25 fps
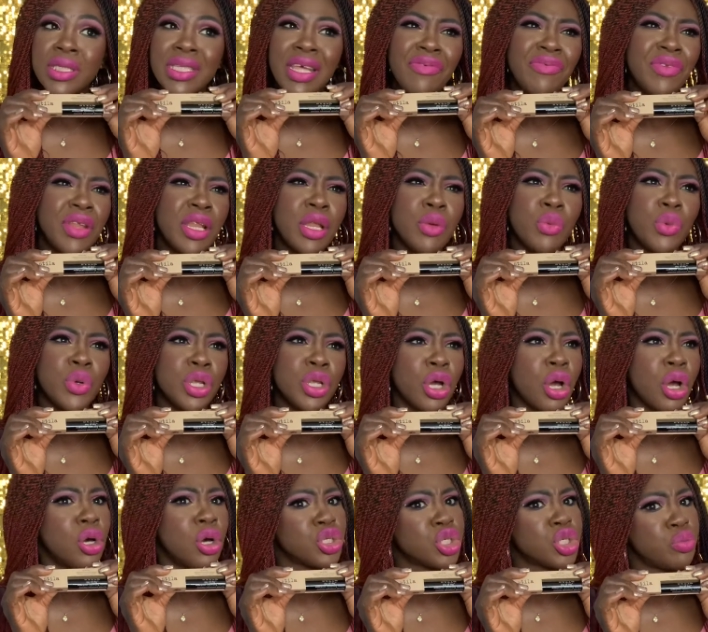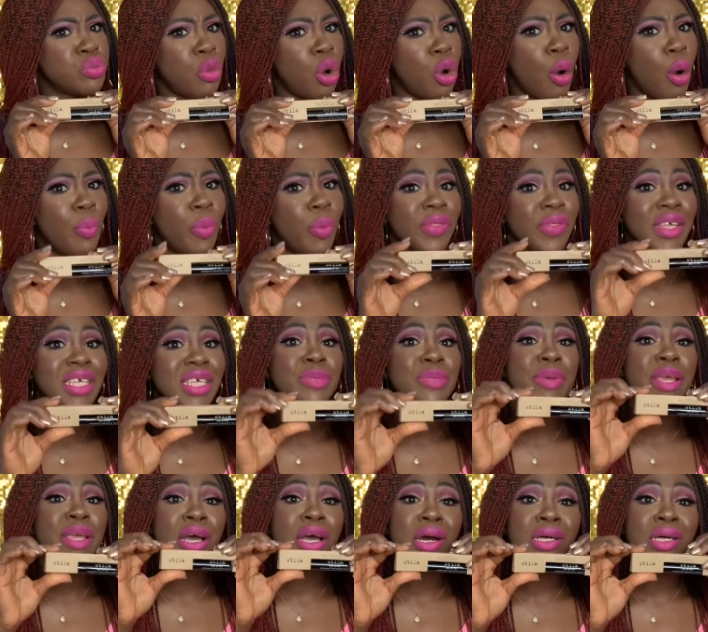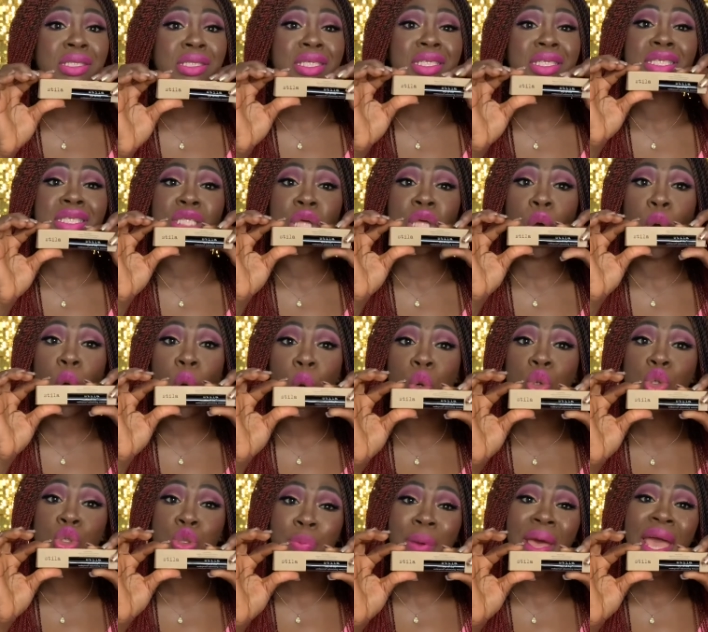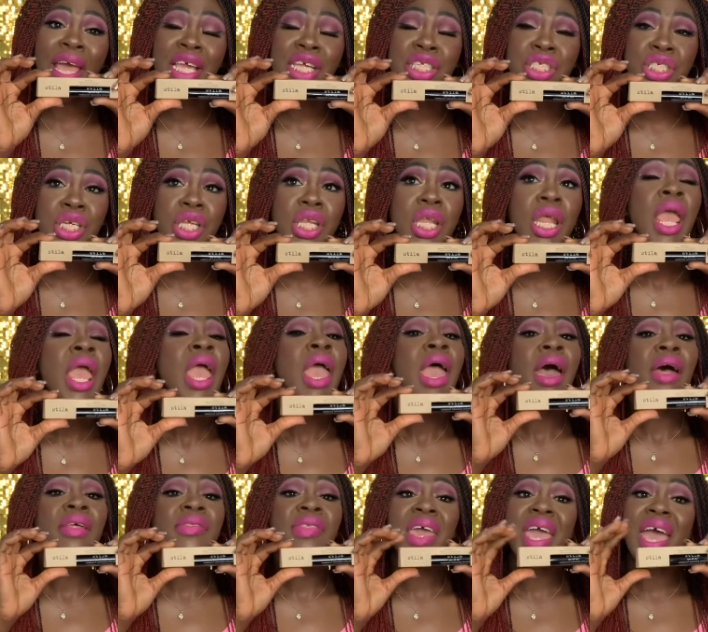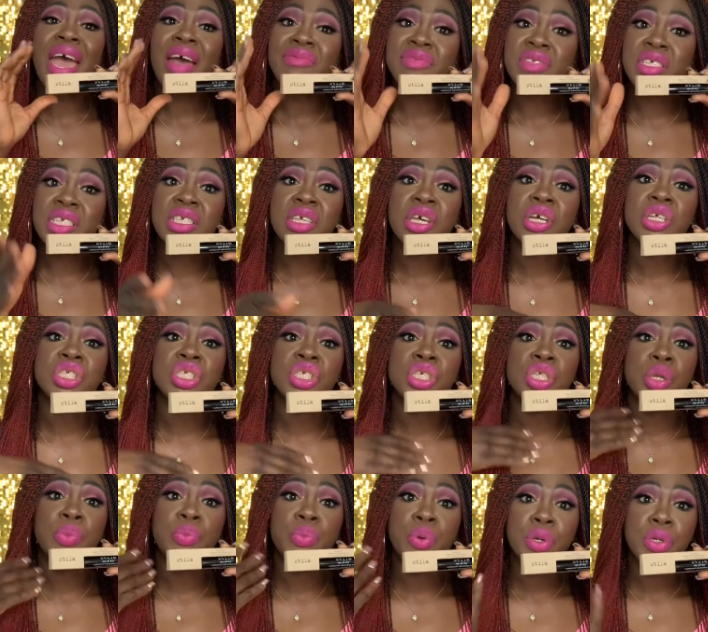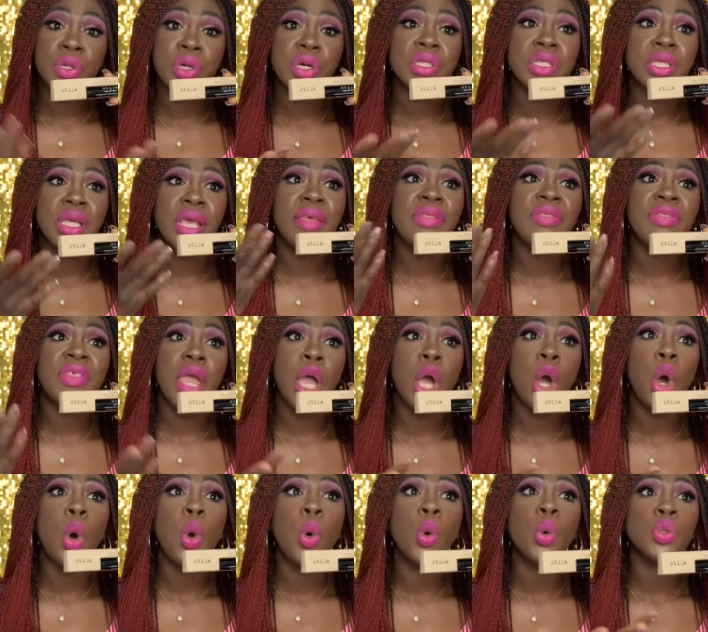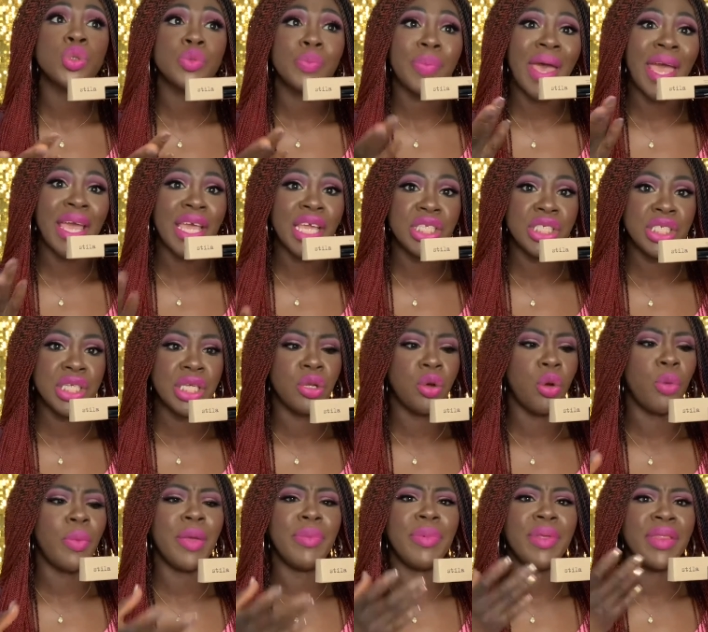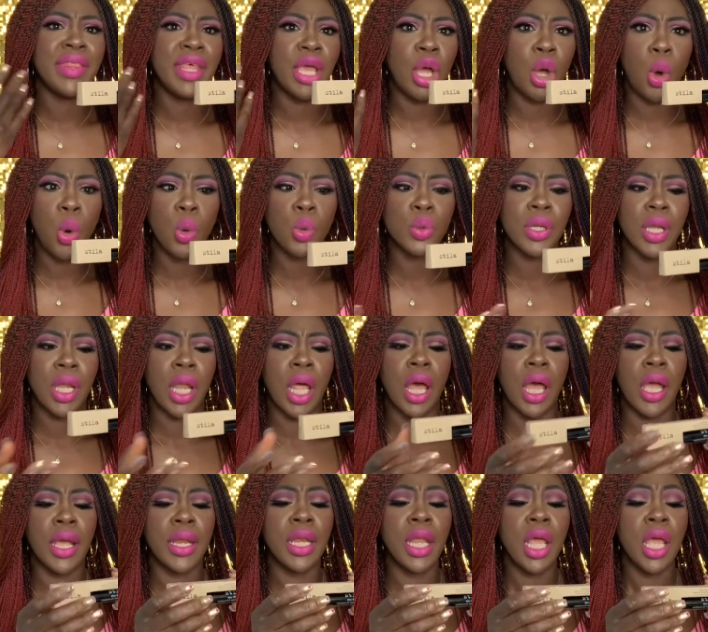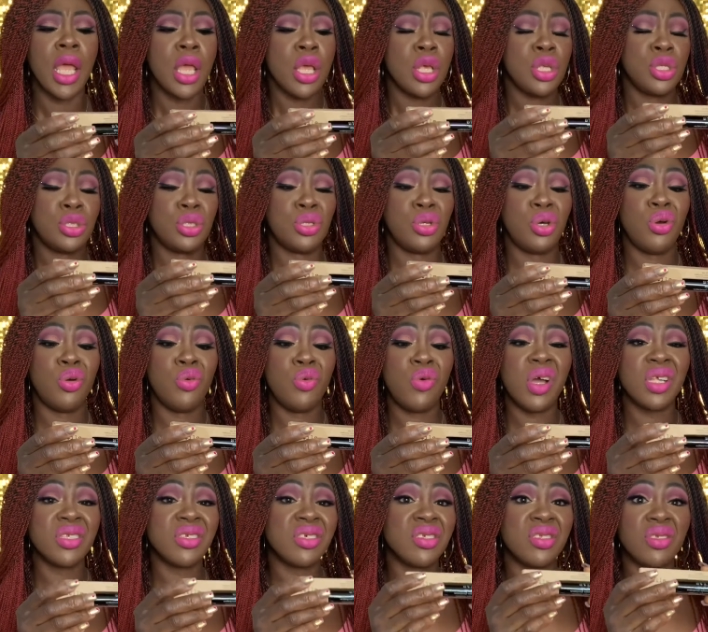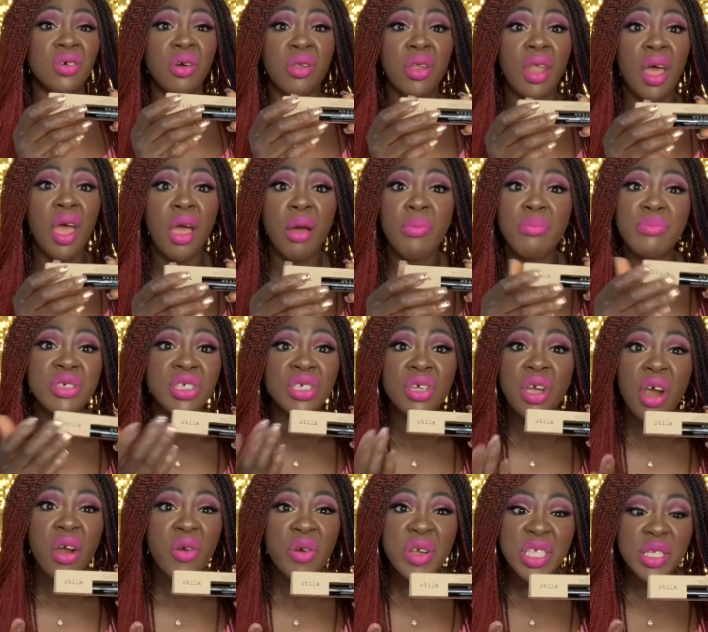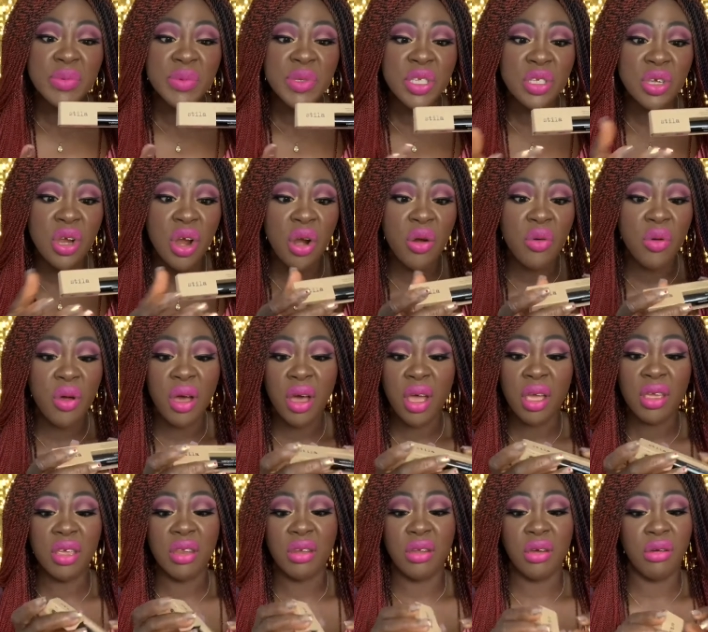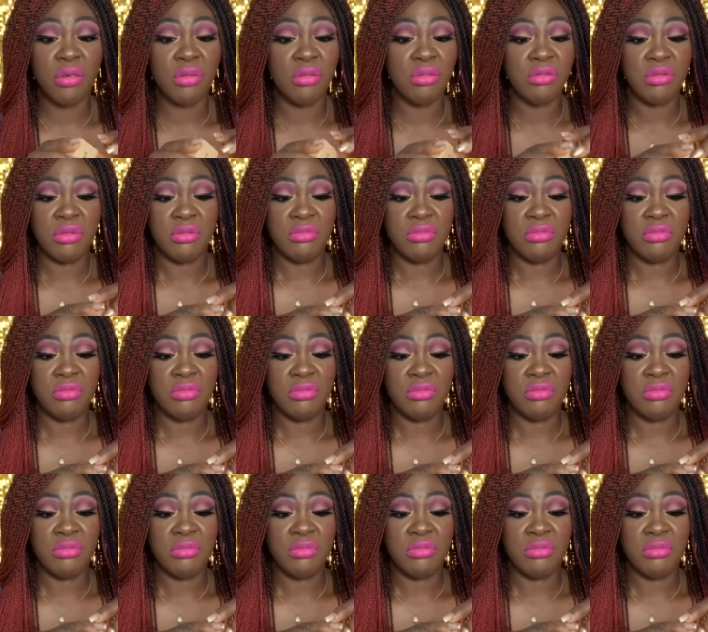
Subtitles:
Definitely would have cost more, but this is because this is the old packaging and they have discontinued products in their old packaging, or maybe their old line. So I just thought that mascara is mascara, you know.